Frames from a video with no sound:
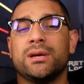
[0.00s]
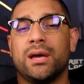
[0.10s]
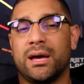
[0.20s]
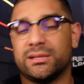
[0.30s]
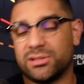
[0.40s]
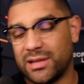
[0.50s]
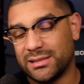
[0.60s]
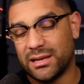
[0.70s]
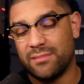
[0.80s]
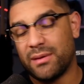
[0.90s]
And so that's
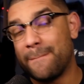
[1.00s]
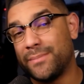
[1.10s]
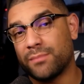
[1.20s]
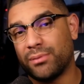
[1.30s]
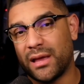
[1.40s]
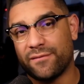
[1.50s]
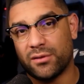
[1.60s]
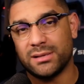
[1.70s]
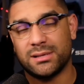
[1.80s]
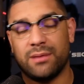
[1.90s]
going to be a big play for
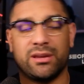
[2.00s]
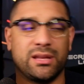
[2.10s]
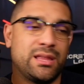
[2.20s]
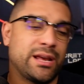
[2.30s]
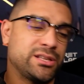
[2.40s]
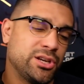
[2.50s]
us coming in the next year.